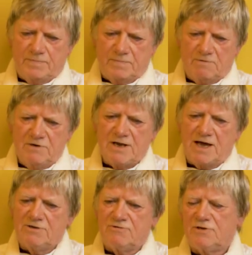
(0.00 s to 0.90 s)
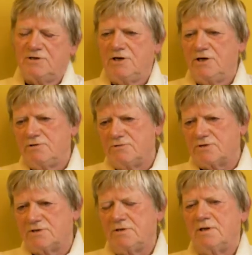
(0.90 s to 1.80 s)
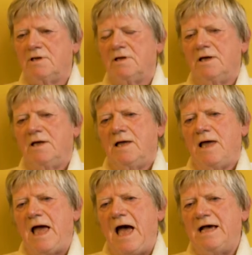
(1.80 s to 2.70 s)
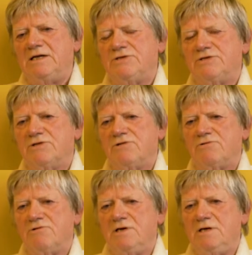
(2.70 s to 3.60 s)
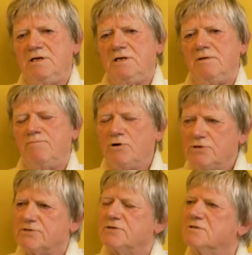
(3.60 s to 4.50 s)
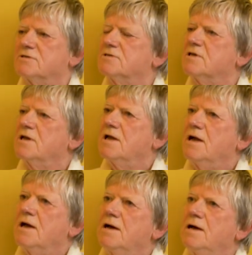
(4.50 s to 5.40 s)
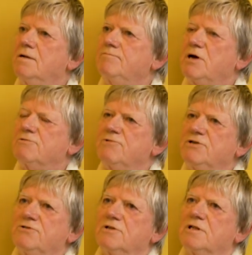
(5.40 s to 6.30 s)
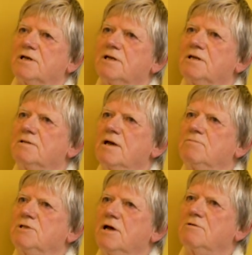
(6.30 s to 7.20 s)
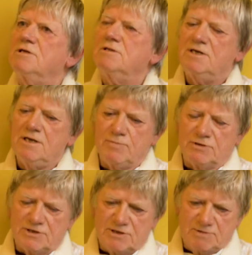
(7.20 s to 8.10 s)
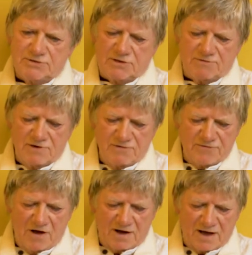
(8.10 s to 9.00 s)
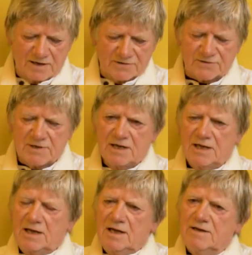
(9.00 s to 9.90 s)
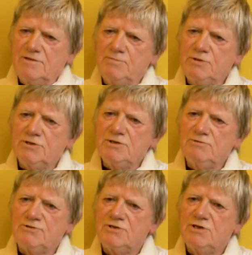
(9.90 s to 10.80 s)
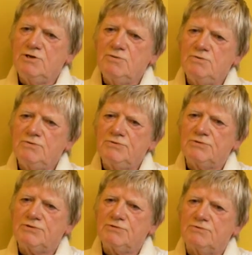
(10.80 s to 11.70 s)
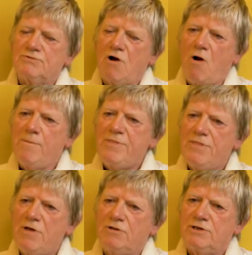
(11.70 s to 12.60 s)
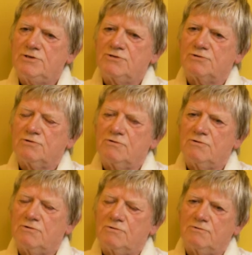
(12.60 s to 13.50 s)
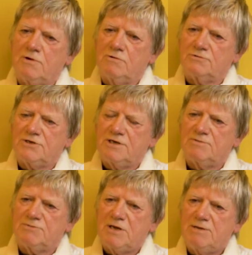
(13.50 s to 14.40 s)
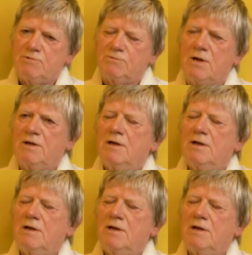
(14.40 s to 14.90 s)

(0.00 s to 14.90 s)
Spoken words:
greed, hatred, and delusion as the three poisons. But originally, they were known in early Buddhism as the three fires. And the Buddha used to use sort of common knowledge or terms people